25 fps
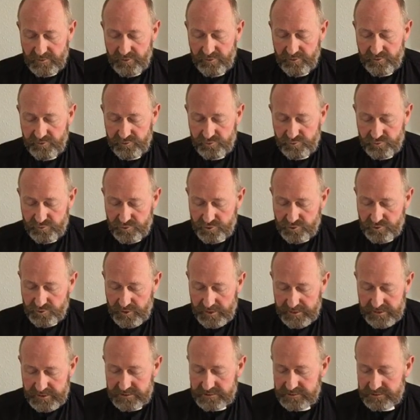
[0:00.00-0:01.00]
through
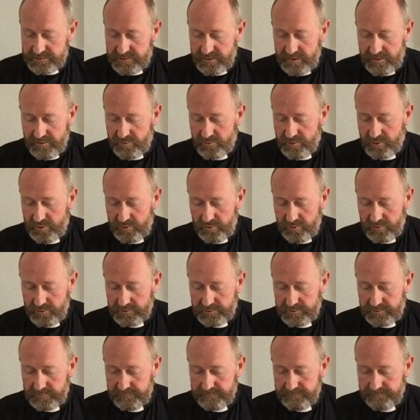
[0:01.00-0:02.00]
Christ our Lord.
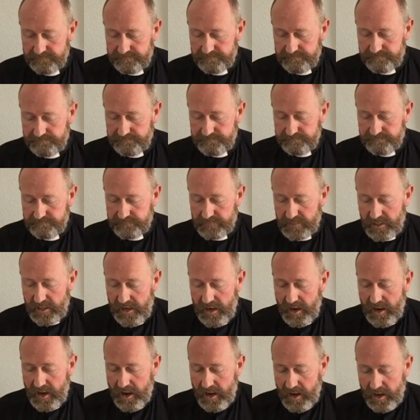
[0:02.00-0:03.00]

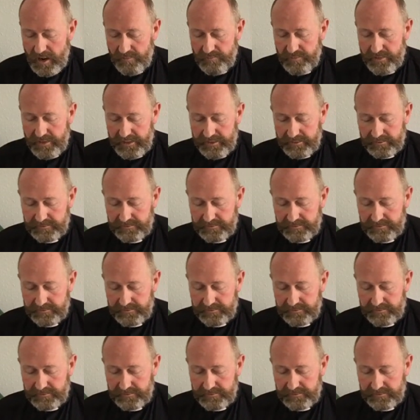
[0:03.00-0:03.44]
Amen.